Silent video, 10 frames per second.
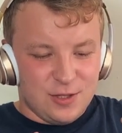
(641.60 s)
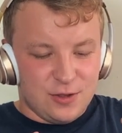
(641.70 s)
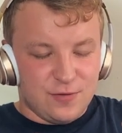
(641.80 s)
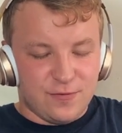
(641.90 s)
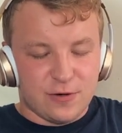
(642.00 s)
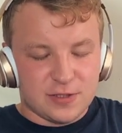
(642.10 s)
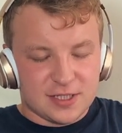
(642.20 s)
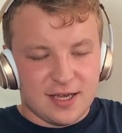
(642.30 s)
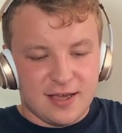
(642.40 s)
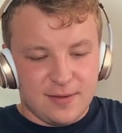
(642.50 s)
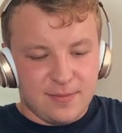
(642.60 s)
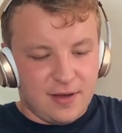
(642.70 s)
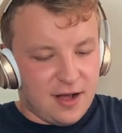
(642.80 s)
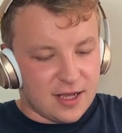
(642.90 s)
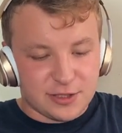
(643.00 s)
The first time
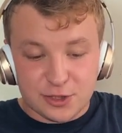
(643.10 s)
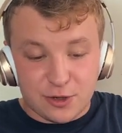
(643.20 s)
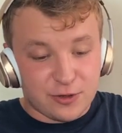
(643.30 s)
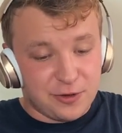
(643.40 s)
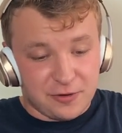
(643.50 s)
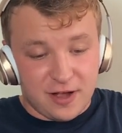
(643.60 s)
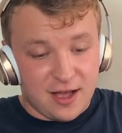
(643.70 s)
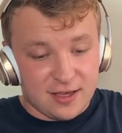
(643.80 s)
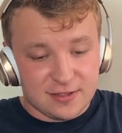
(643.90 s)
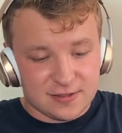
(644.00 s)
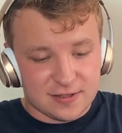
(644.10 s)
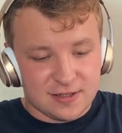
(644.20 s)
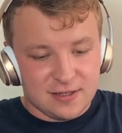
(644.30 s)
I saw your eyes,